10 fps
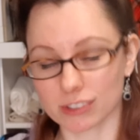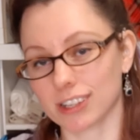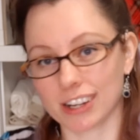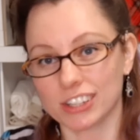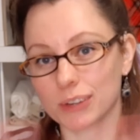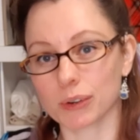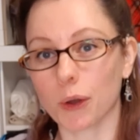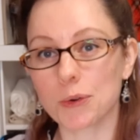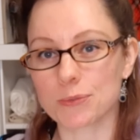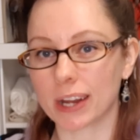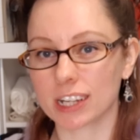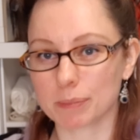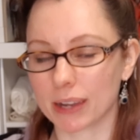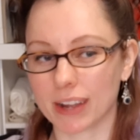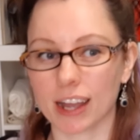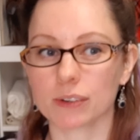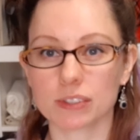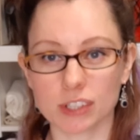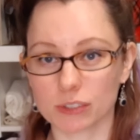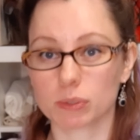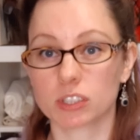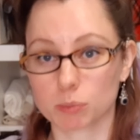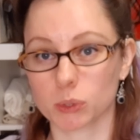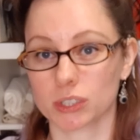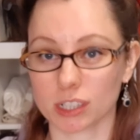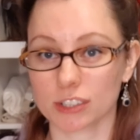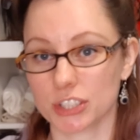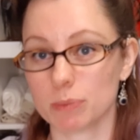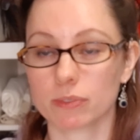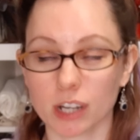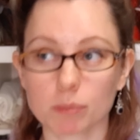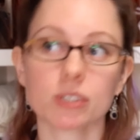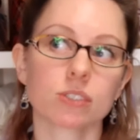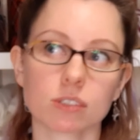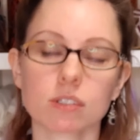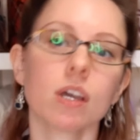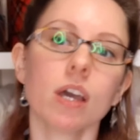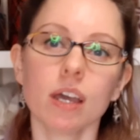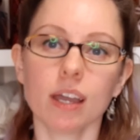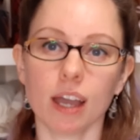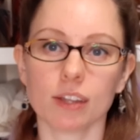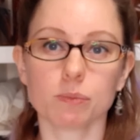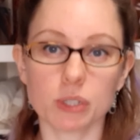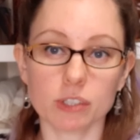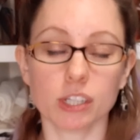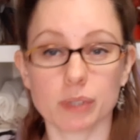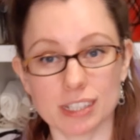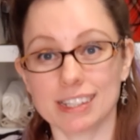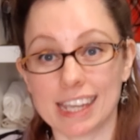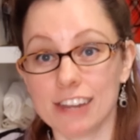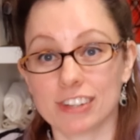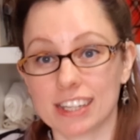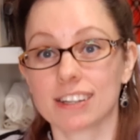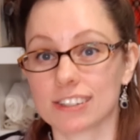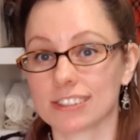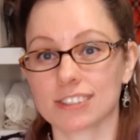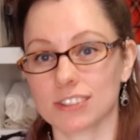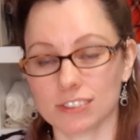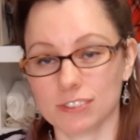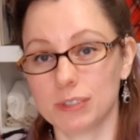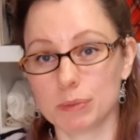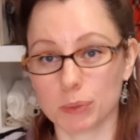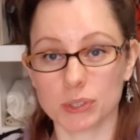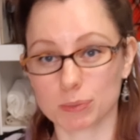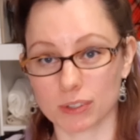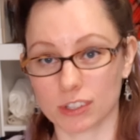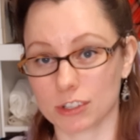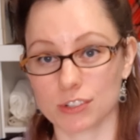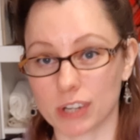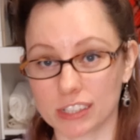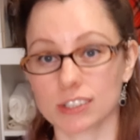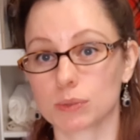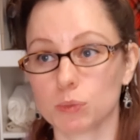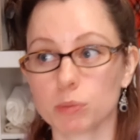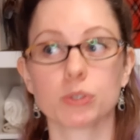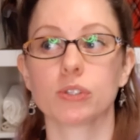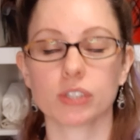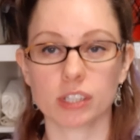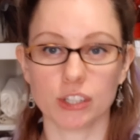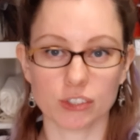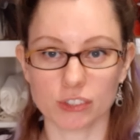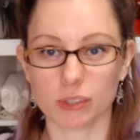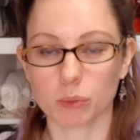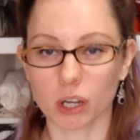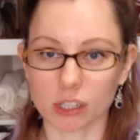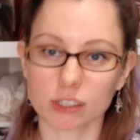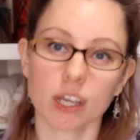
And I could go on a whole rant about how, you know, if we supported our sheep farmers and we, you know, here in England, we were once one of the greatest wool producing nations in the world,